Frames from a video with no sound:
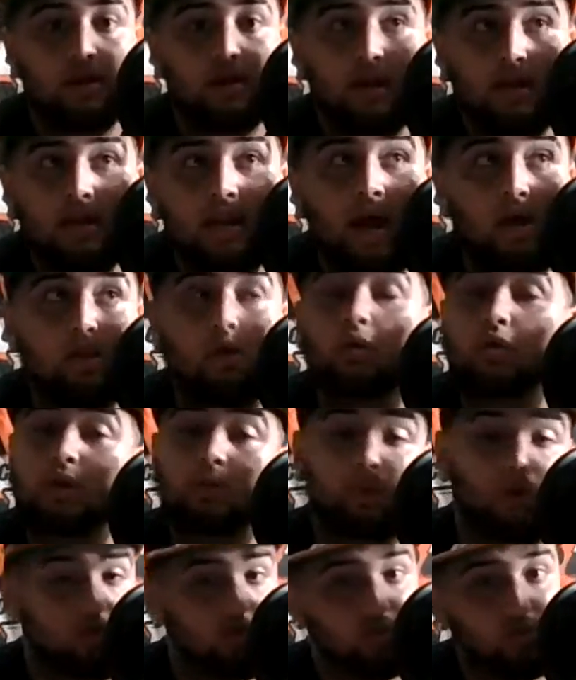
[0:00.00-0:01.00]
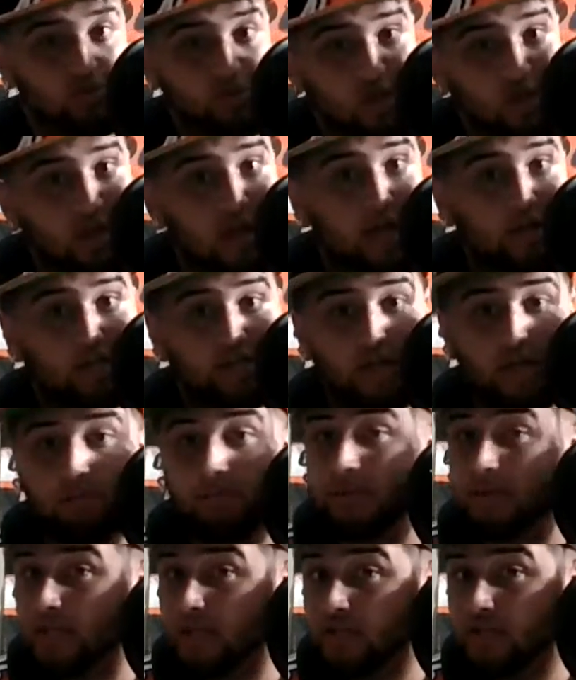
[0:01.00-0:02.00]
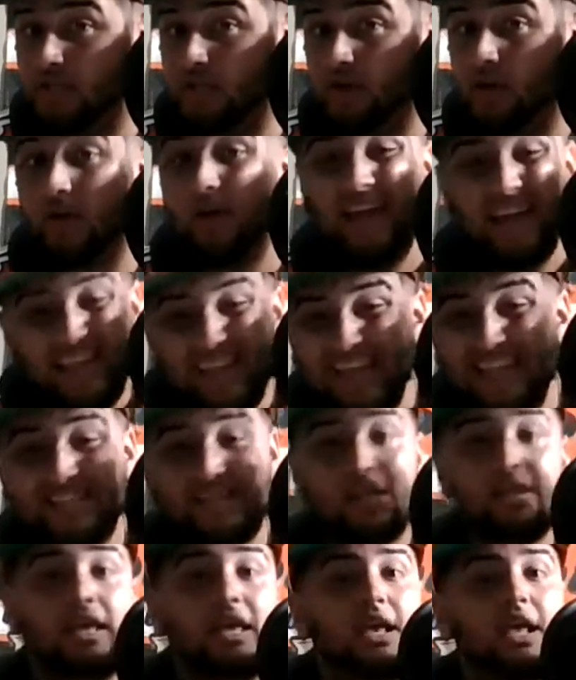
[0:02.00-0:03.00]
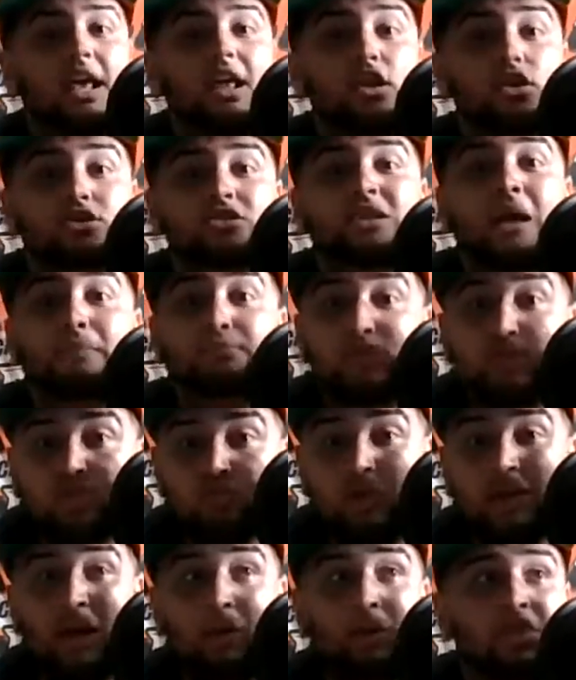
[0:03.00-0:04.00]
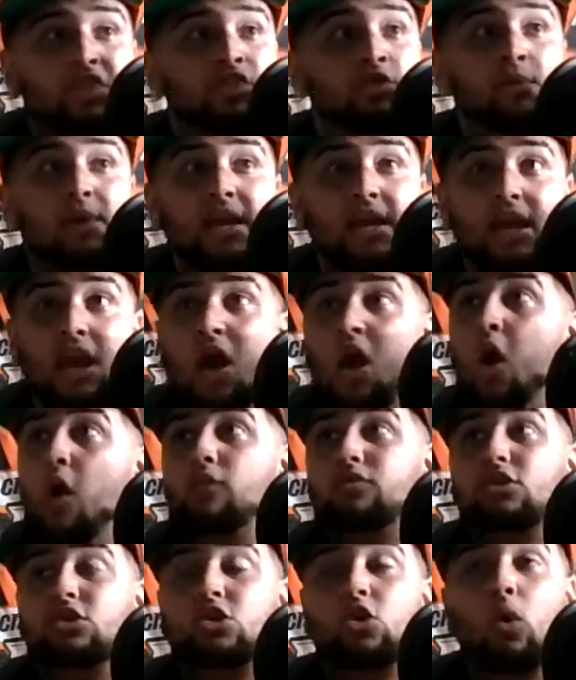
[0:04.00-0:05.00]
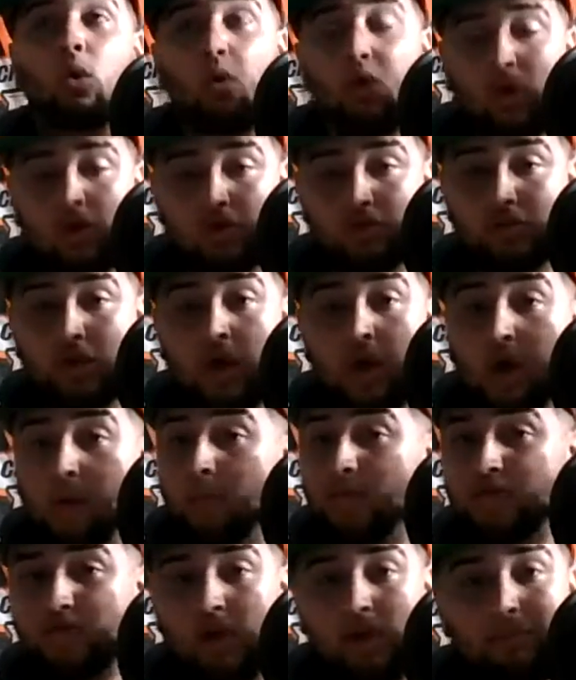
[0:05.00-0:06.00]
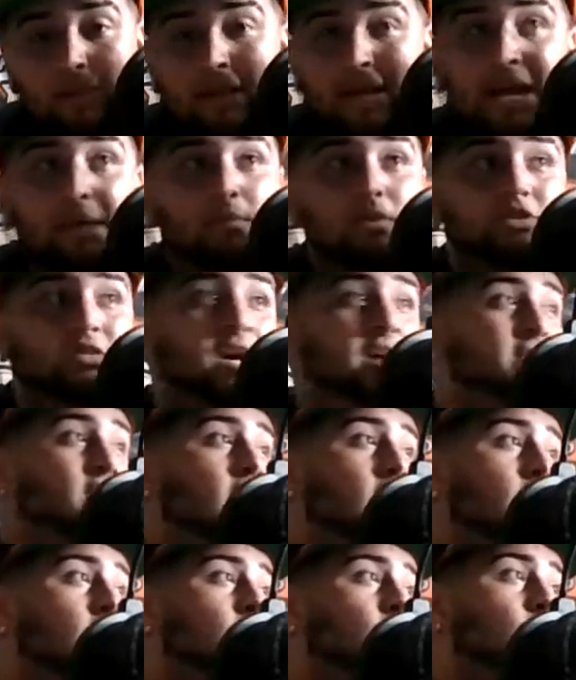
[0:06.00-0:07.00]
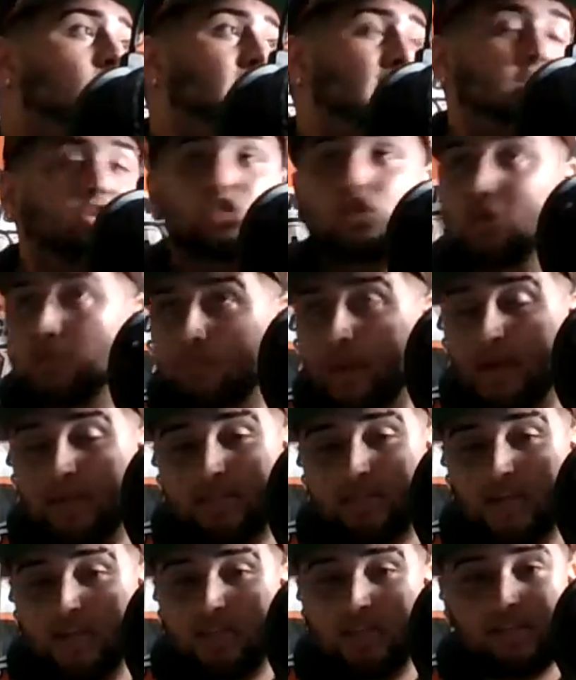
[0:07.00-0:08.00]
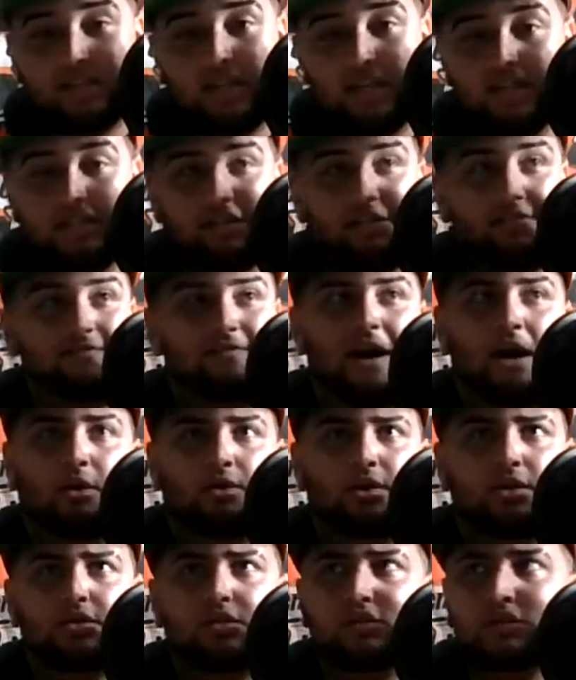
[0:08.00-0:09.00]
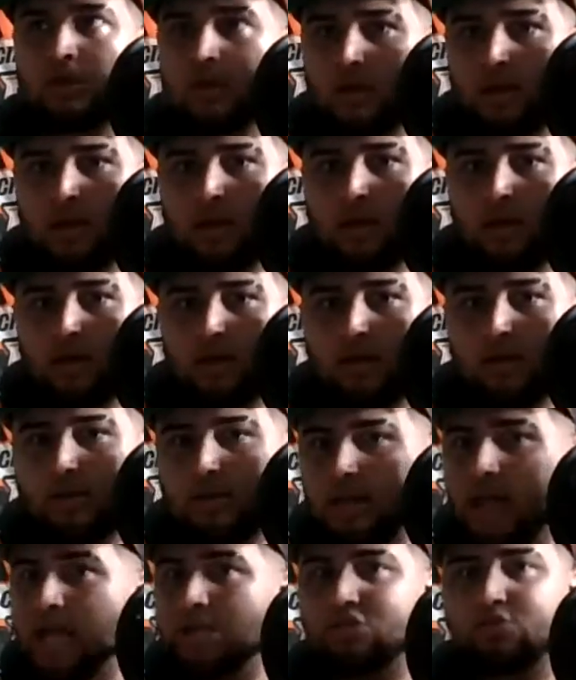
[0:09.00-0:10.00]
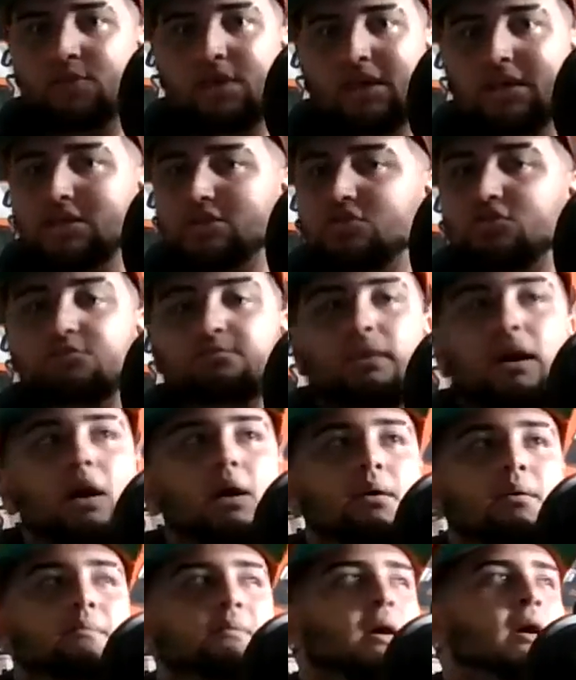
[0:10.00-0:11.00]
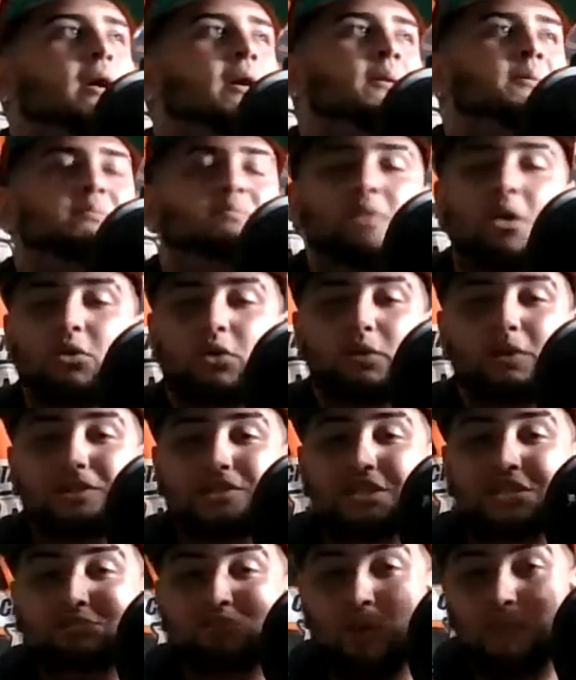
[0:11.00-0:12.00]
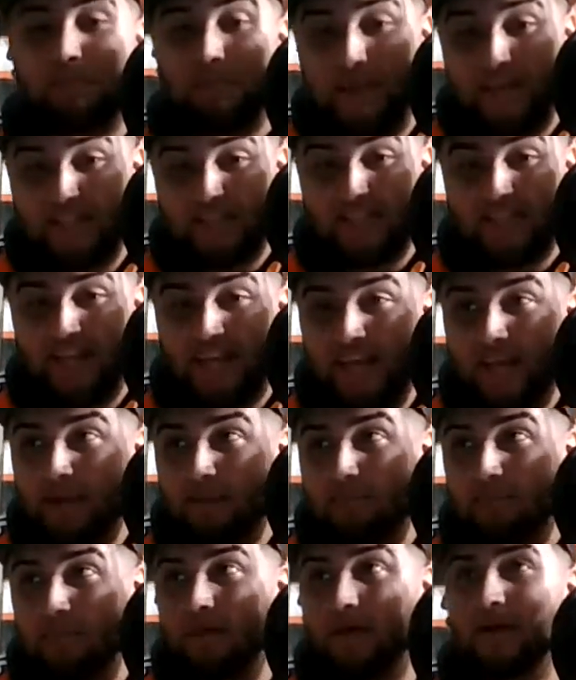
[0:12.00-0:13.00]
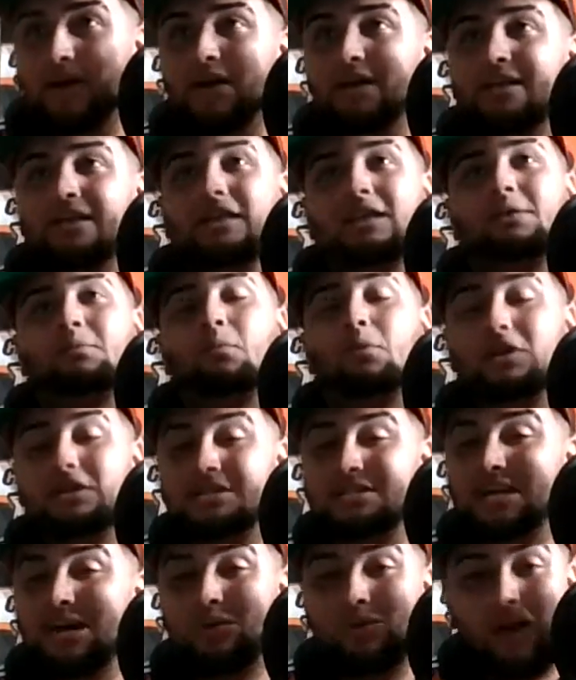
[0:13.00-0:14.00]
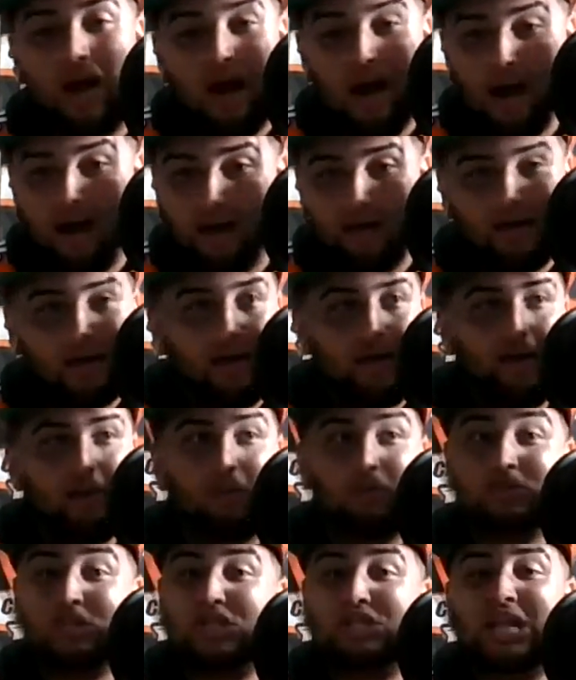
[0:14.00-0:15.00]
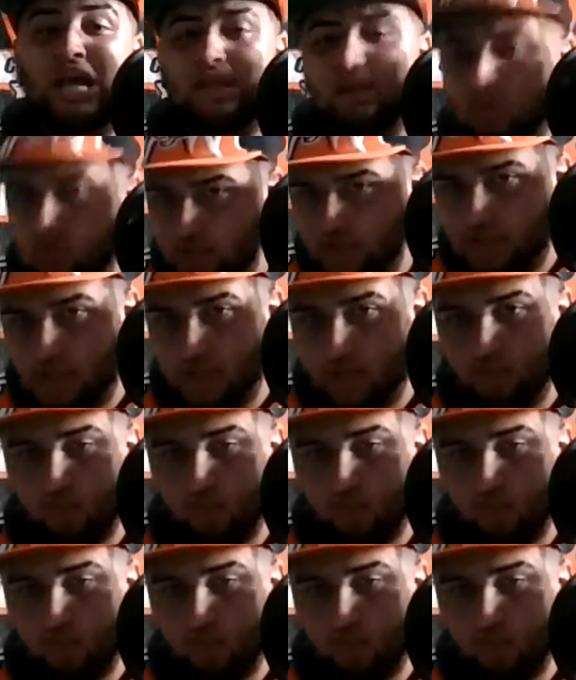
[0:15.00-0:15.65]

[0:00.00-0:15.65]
Now, Logan Wilson was good last year, but this year, he leads the league in interceptions right now with 3 over corners. We saw Mike Edwards have, 2 pick sixes against the Falcons last week? This dude, Logan Wilson has more picks than him. Like, what is going on? We're just not used to this.